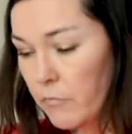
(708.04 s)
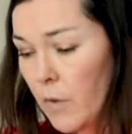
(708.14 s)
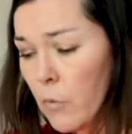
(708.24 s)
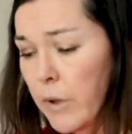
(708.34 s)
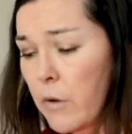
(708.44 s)

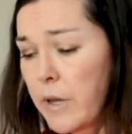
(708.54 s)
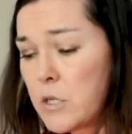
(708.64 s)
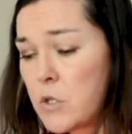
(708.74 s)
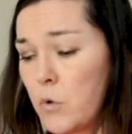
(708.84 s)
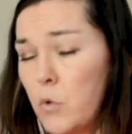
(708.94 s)
we're going
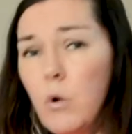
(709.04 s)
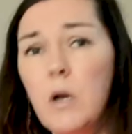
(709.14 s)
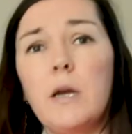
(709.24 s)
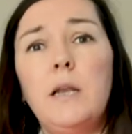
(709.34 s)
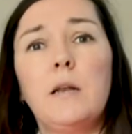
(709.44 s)
to
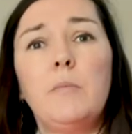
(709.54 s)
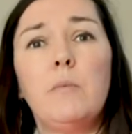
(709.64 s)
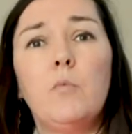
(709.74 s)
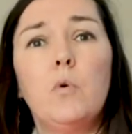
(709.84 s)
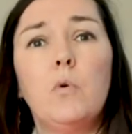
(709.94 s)
work a little
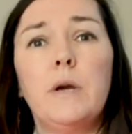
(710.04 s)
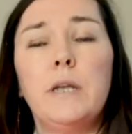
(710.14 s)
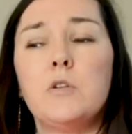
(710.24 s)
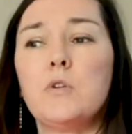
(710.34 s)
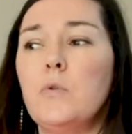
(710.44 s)
bit more
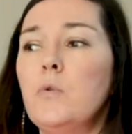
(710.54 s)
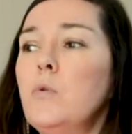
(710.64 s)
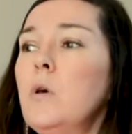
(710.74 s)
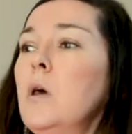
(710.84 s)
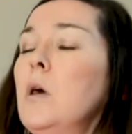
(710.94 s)
into
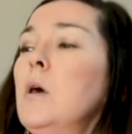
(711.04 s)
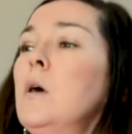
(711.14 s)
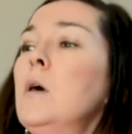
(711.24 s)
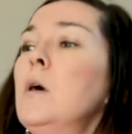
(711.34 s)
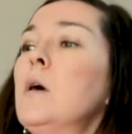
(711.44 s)

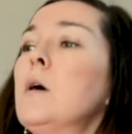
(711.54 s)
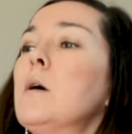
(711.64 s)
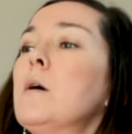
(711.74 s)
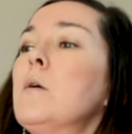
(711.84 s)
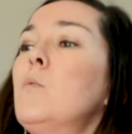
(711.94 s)

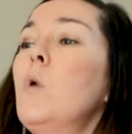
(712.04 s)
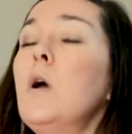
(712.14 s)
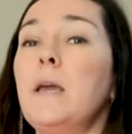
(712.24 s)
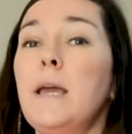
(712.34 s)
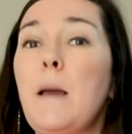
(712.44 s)

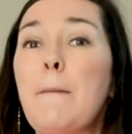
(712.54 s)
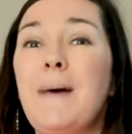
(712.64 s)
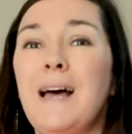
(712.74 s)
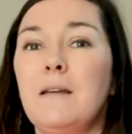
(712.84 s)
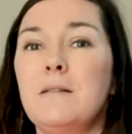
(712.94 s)
working
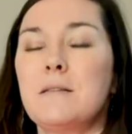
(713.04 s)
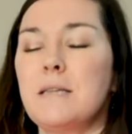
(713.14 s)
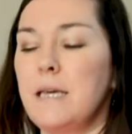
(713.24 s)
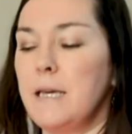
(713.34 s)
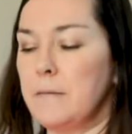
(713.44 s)
balance
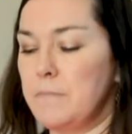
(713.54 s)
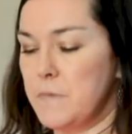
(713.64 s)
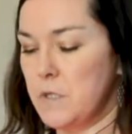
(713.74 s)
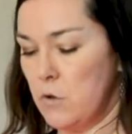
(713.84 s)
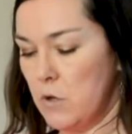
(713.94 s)
here.
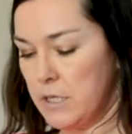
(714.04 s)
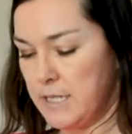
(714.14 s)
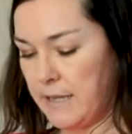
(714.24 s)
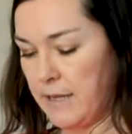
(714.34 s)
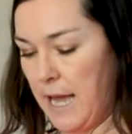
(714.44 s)
So you can
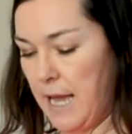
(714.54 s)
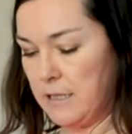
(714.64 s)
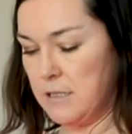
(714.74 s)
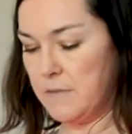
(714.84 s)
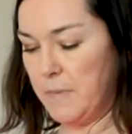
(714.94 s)
take the
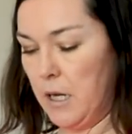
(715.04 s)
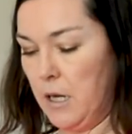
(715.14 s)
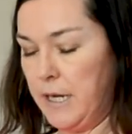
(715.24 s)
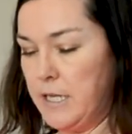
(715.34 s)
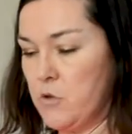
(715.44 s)
hands
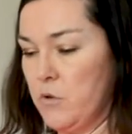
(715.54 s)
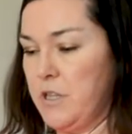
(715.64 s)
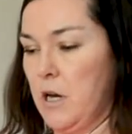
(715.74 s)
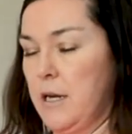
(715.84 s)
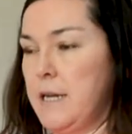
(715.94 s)
behind your
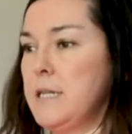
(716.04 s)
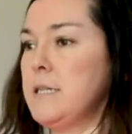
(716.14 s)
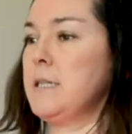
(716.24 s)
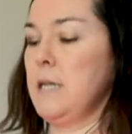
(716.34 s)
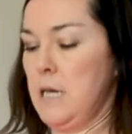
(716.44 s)

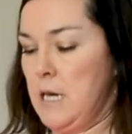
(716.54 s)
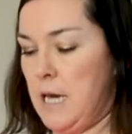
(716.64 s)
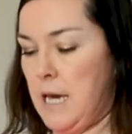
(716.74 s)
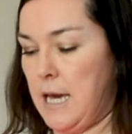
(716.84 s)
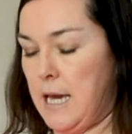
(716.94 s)
thighs
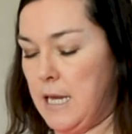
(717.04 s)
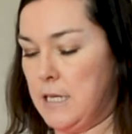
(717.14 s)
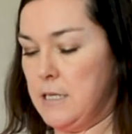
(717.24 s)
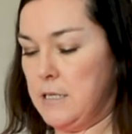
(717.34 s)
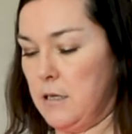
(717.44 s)

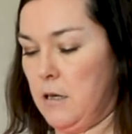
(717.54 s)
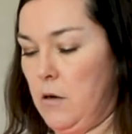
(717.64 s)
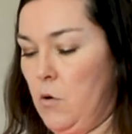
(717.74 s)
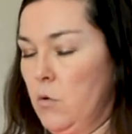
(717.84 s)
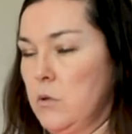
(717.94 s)
and
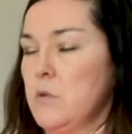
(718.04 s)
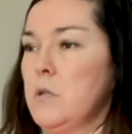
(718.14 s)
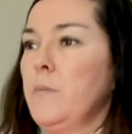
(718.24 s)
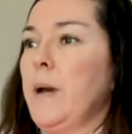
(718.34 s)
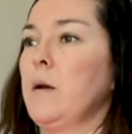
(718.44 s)
hold
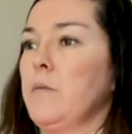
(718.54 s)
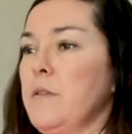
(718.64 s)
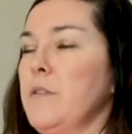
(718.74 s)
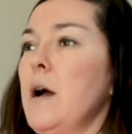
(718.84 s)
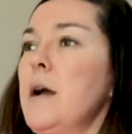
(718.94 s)
onto the back of
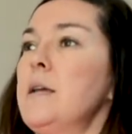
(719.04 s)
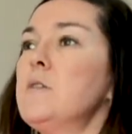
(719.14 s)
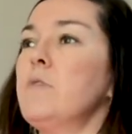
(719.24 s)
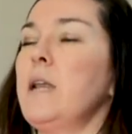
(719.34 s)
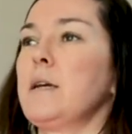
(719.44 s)
the
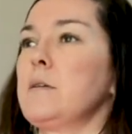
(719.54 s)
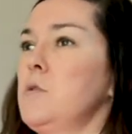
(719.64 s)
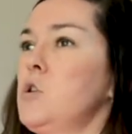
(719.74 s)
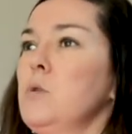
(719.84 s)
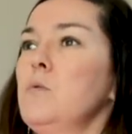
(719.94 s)
thighs, relax
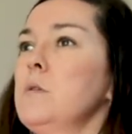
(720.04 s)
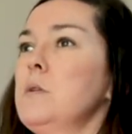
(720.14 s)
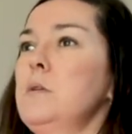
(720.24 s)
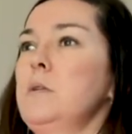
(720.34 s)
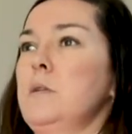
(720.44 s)
the
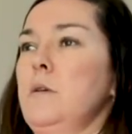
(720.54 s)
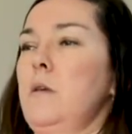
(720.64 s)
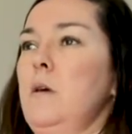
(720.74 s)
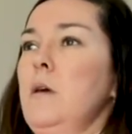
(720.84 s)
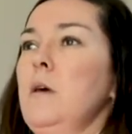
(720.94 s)
shoulders so the